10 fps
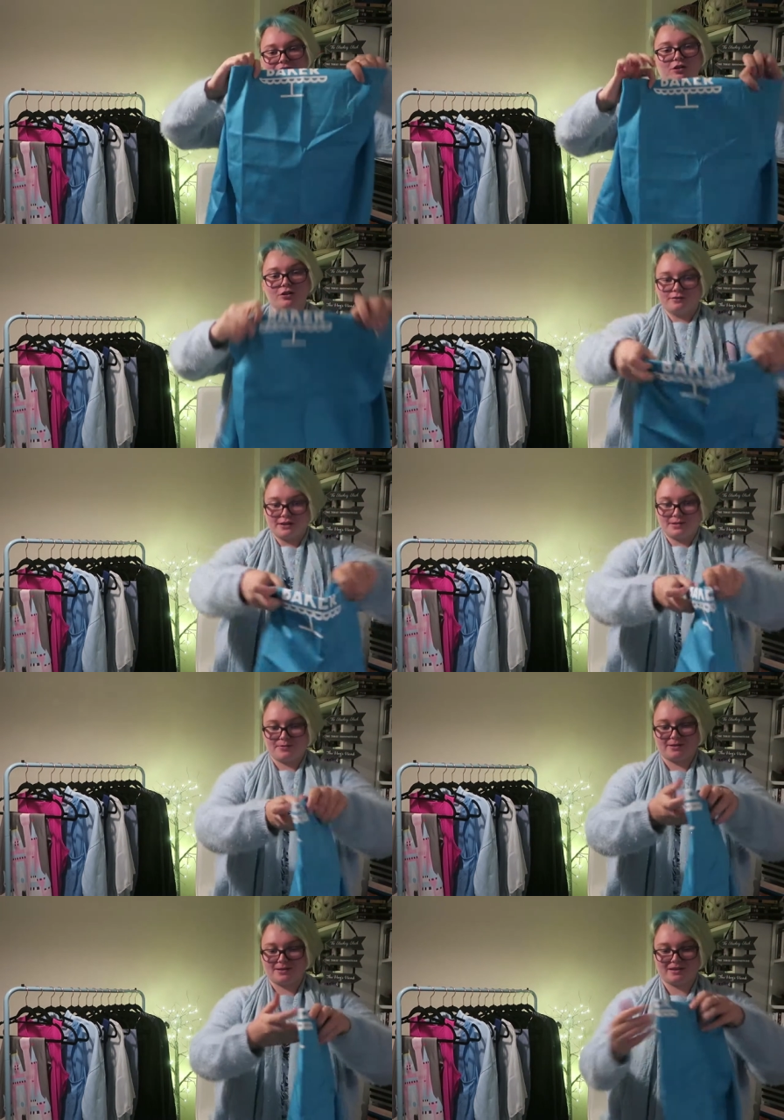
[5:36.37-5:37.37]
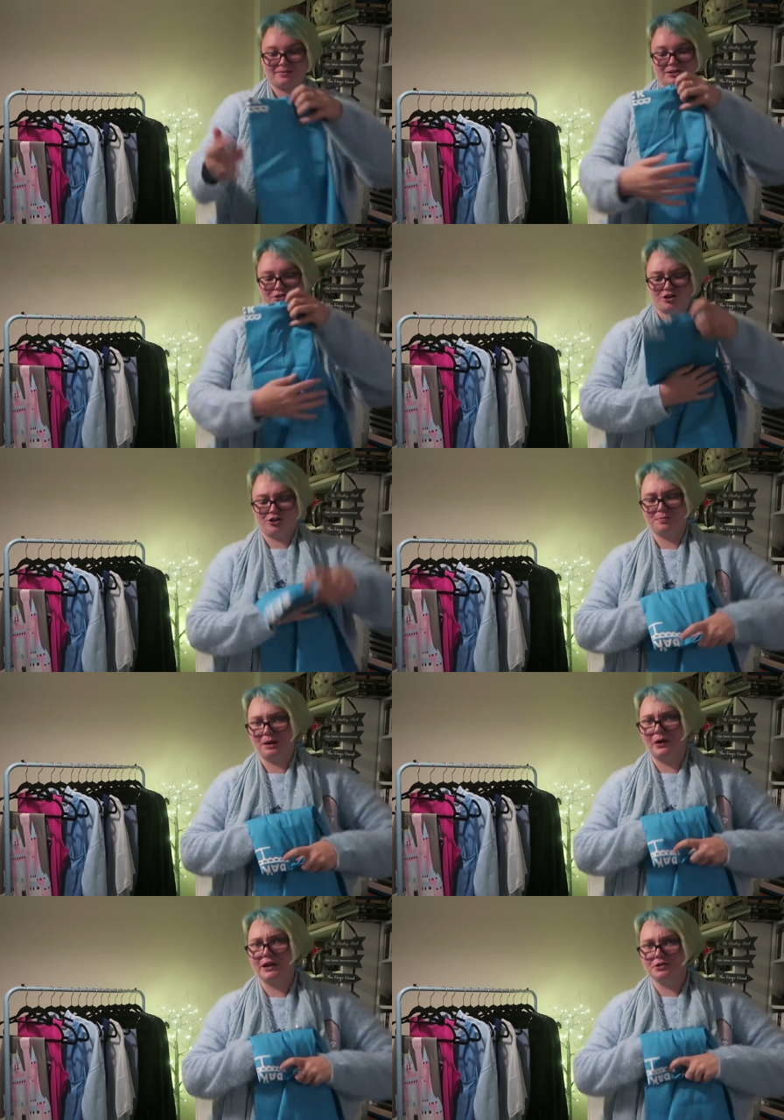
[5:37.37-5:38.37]
A lot of these presents I'm going to show you
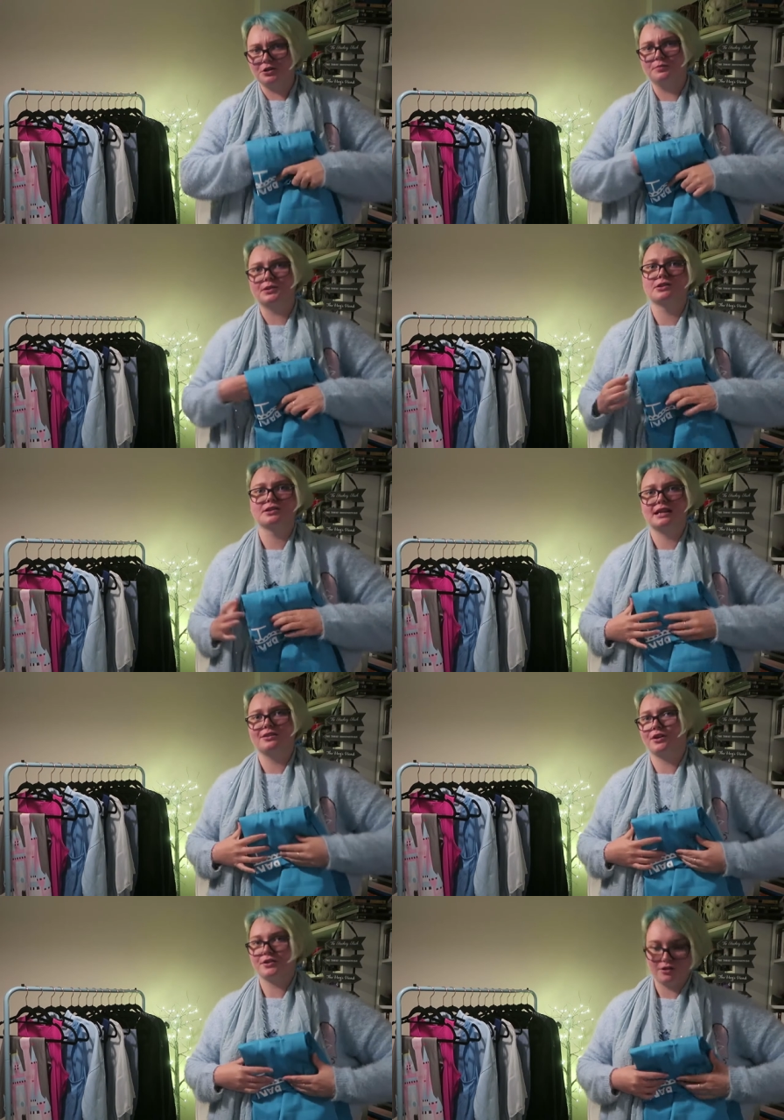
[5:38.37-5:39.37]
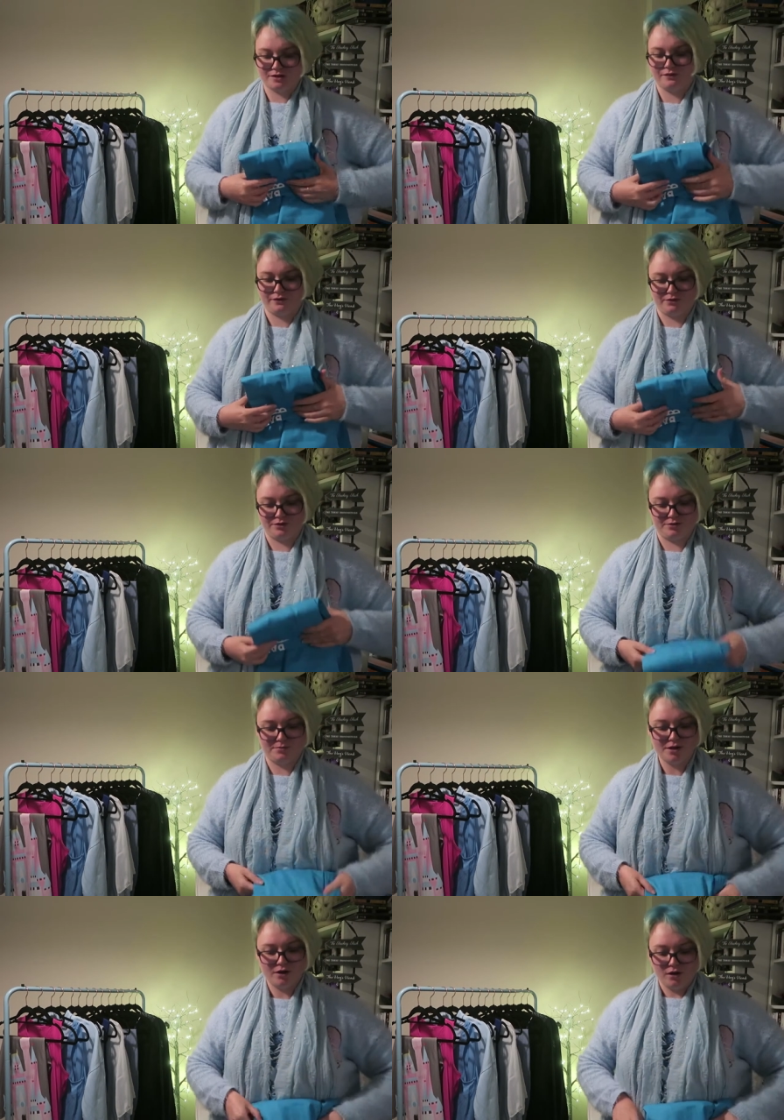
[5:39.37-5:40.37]
about I knew because either I'd asked for
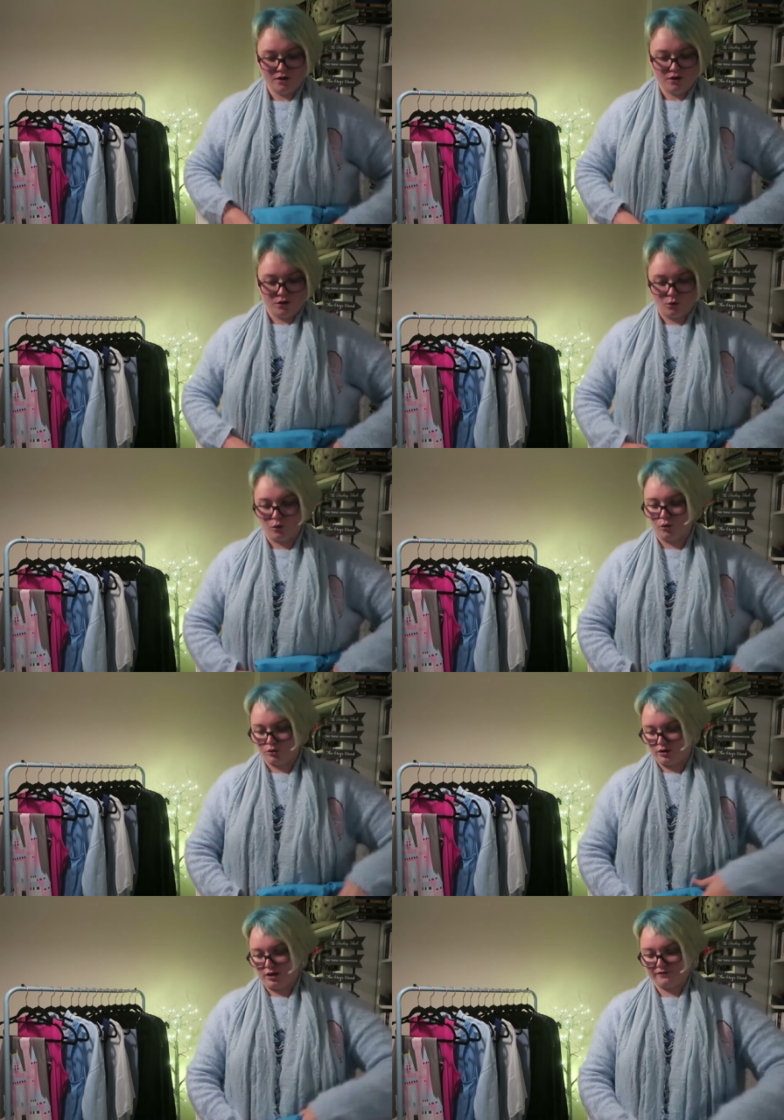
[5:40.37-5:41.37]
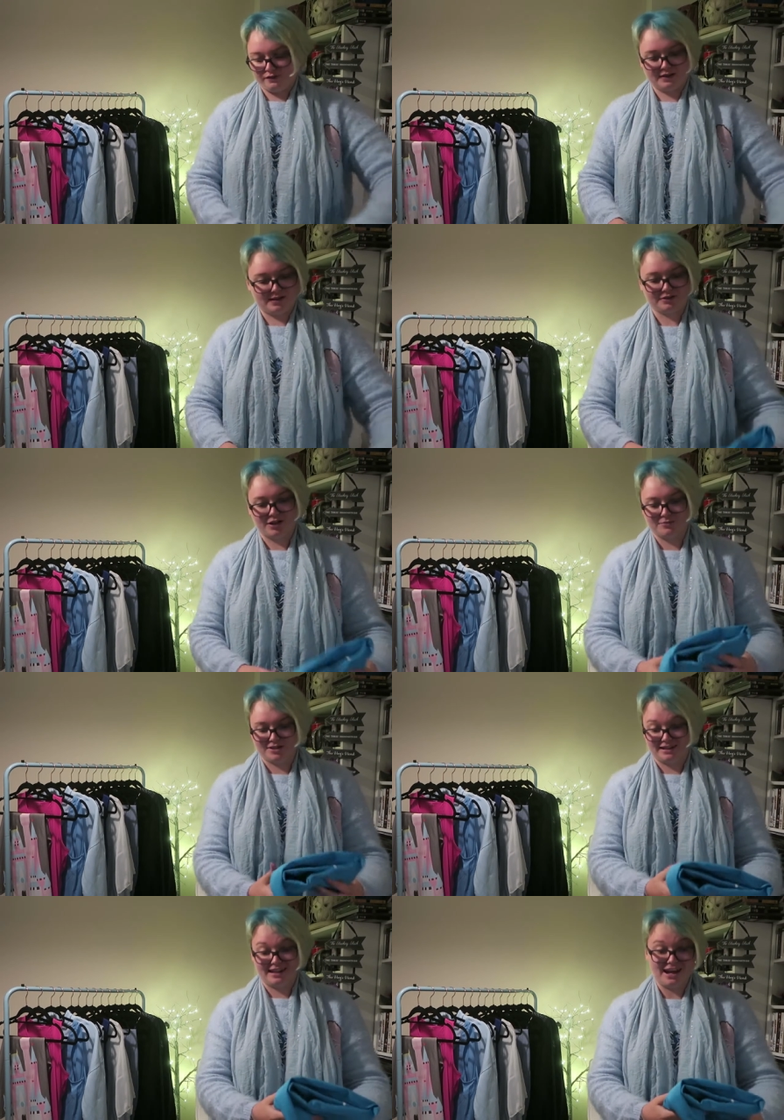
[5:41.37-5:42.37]
them or I'd figured out that I was
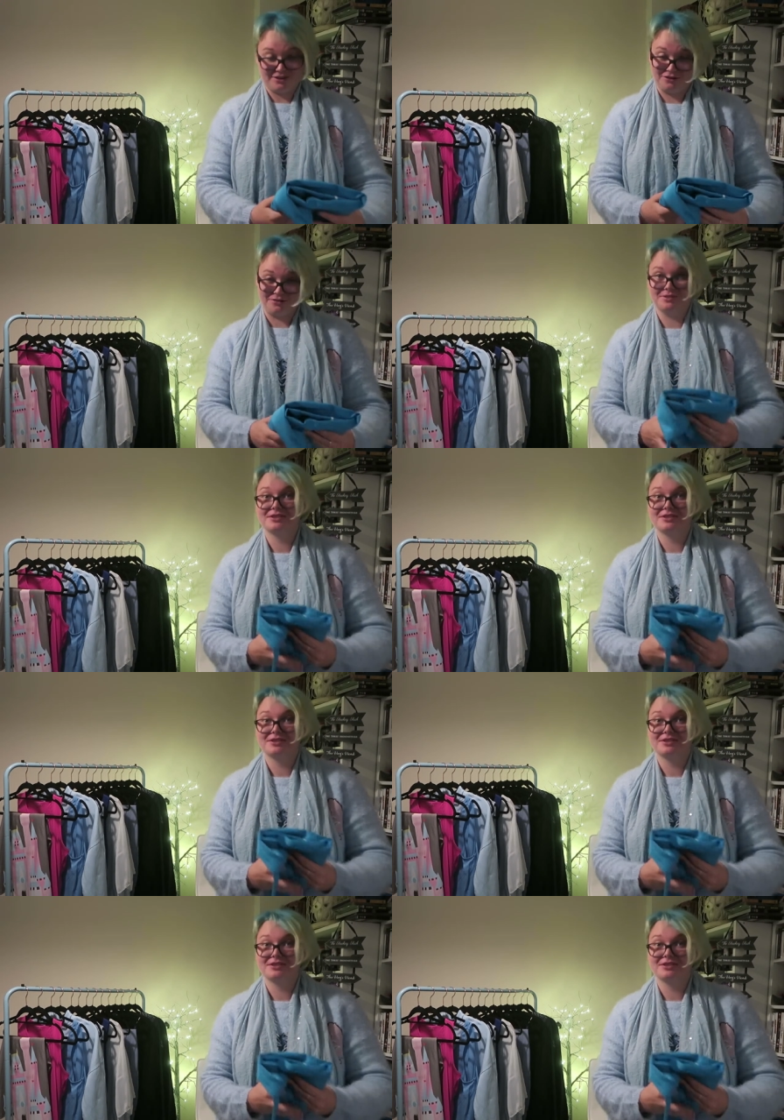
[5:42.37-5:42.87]
going to get them.